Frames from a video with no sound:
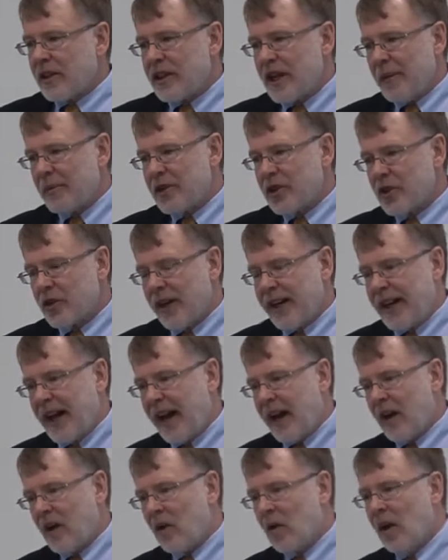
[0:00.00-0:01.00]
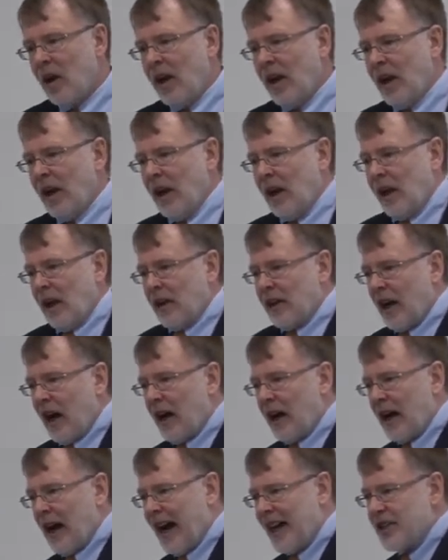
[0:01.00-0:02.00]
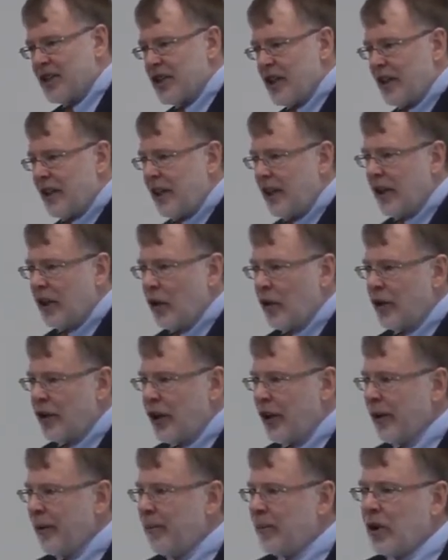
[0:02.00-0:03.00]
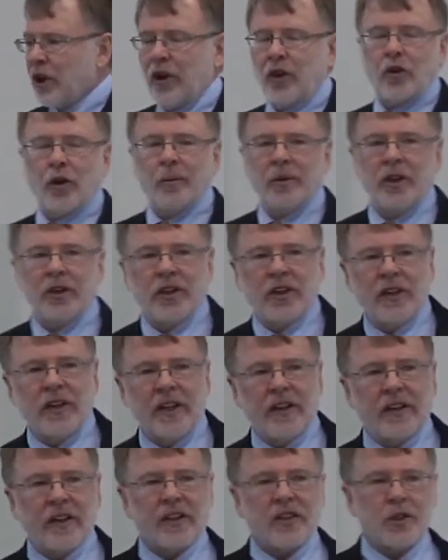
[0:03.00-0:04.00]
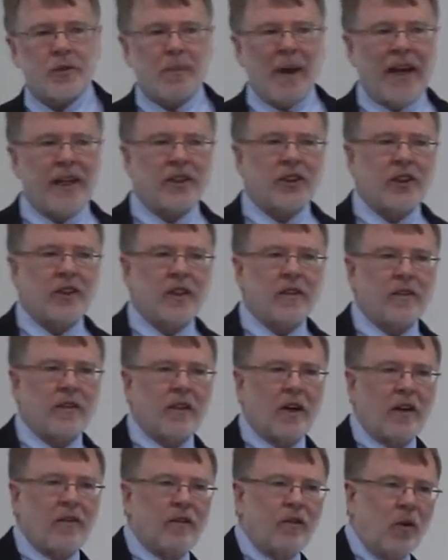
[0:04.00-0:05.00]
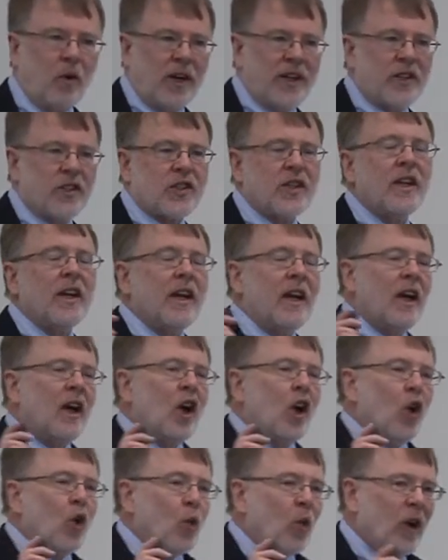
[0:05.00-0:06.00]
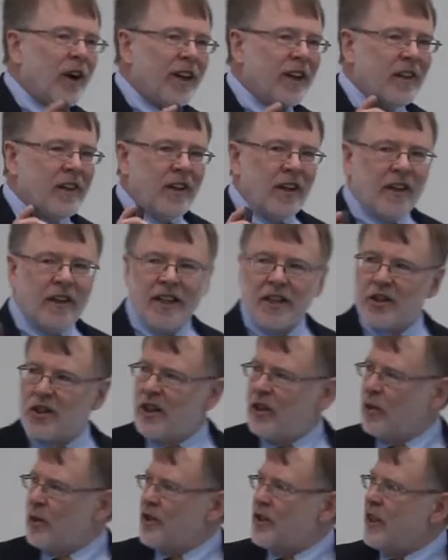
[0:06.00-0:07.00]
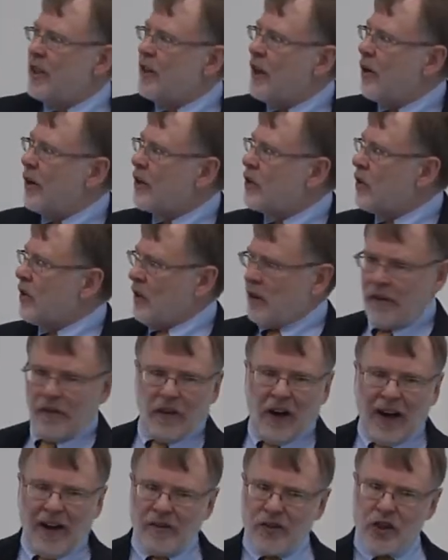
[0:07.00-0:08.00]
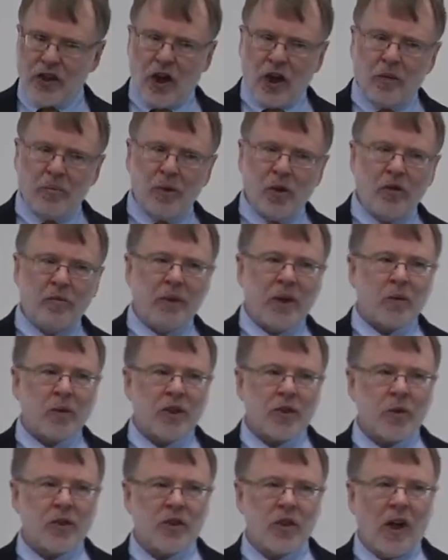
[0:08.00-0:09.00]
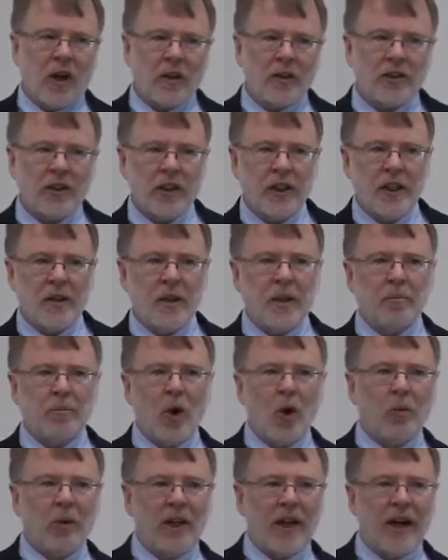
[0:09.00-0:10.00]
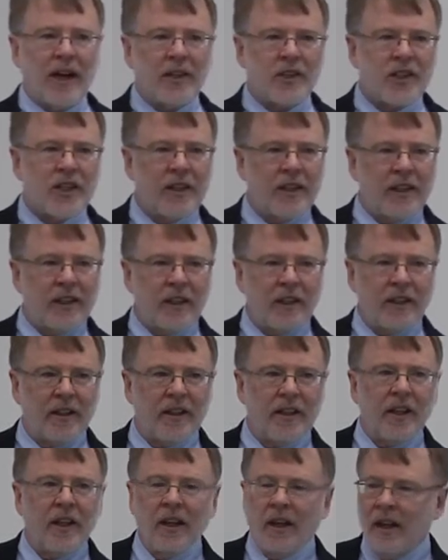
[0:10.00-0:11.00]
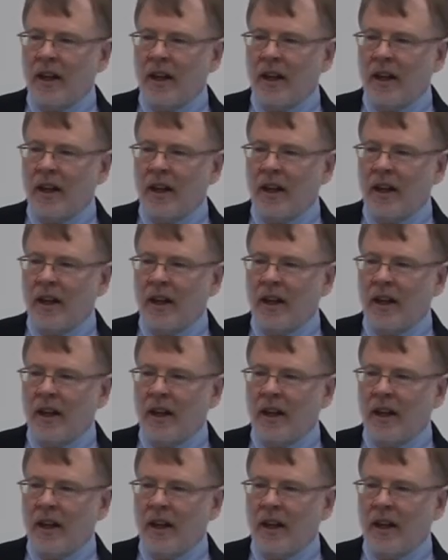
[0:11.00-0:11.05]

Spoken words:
demonstrate how ICT contributed to the expansion of voice. What it did that's interesting, though, it took the 5-star movement, which was largely mobilized in Italy